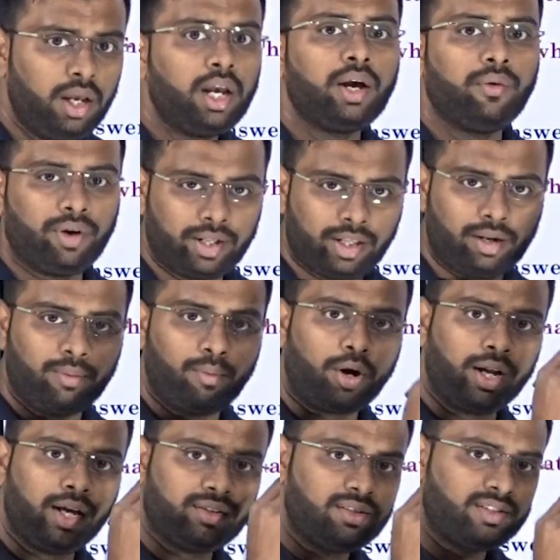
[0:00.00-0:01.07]
whether the
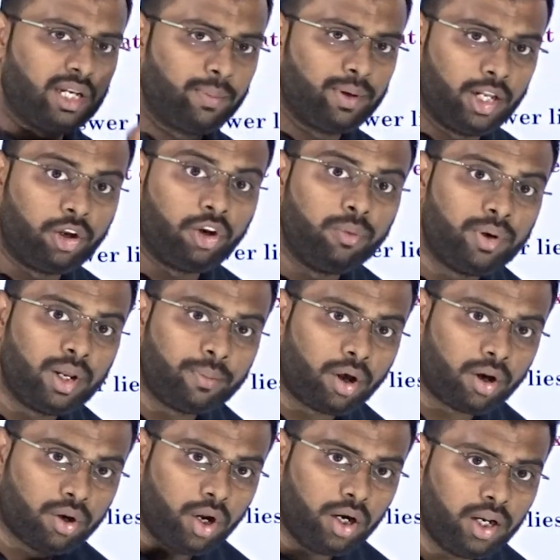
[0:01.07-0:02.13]
body is in stable equilibrium
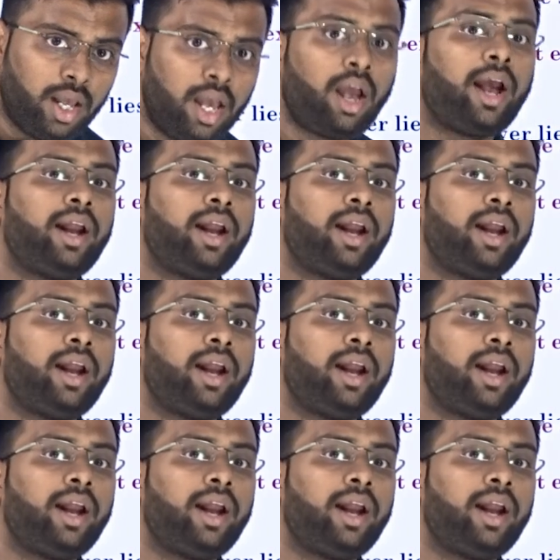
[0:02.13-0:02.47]
or not,